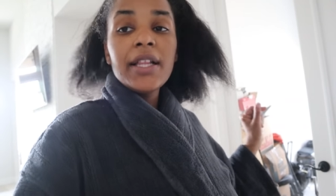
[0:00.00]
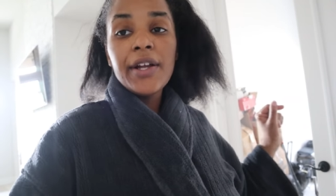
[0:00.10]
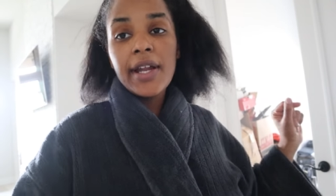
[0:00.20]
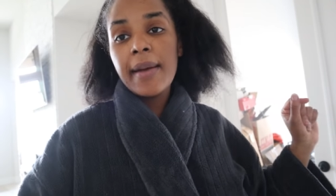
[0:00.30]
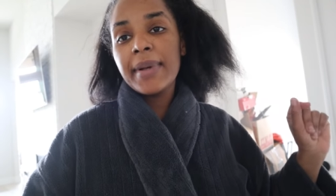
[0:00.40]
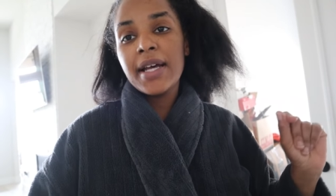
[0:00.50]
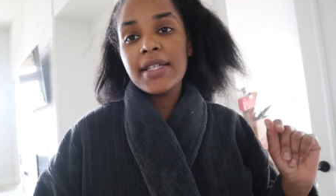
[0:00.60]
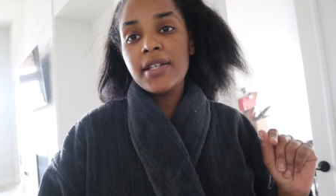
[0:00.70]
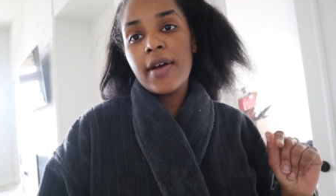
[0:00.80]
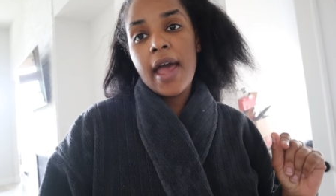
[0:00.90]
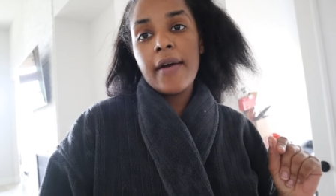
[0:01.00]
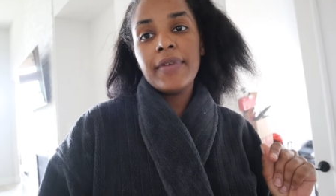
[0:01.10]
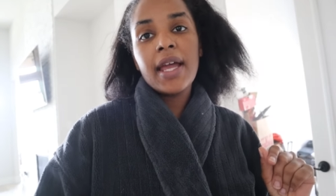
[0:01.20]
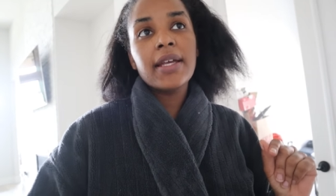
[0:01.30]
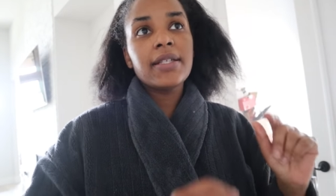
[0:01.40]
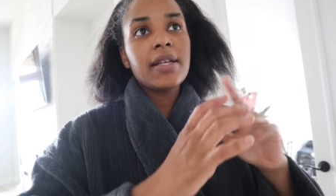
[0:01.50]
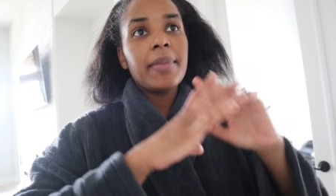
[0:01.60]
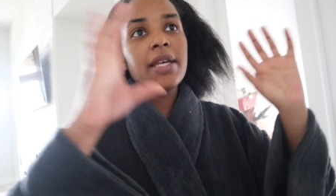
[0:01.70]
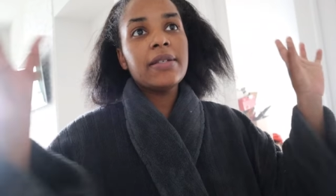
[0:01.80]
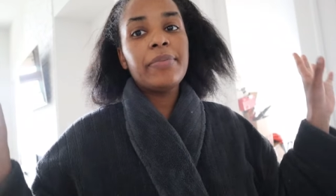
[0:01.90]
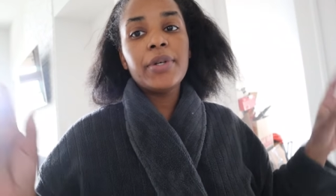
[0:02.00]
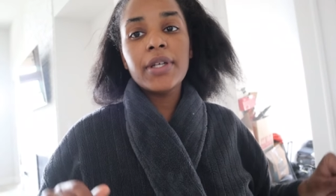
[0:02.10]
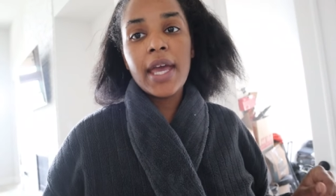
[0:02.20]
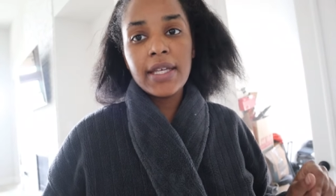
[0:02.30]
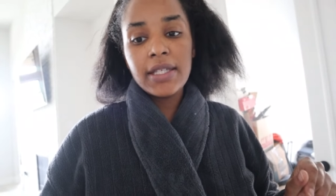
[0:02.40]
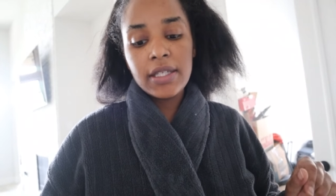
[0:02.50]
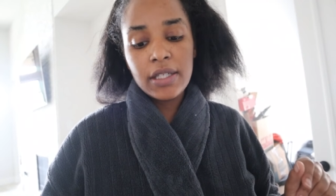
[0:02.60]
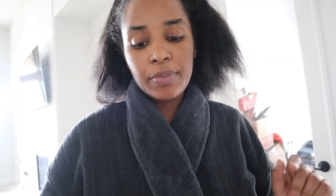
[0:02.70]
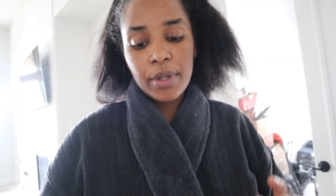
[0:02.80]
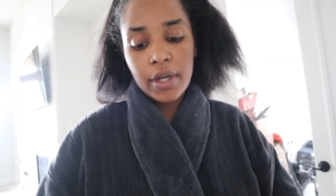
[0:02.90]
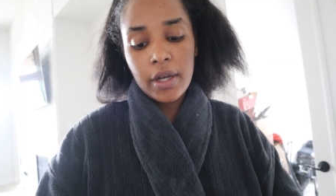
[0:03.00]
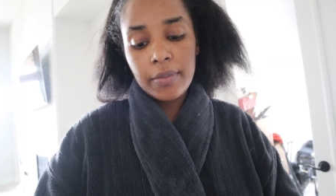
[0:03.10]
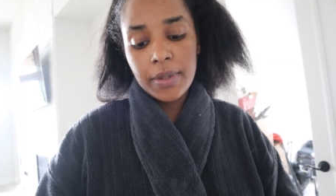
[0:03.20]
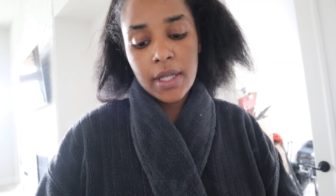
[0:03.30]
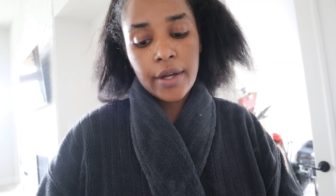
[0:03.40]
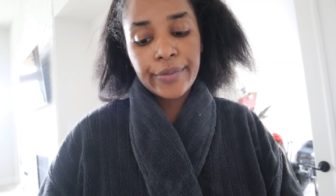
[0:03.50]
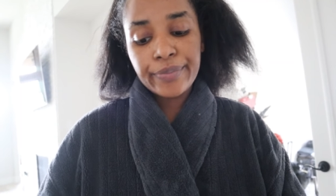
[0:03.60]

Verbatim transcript: of cleared out, because he'll have like some of his bookcases put up, so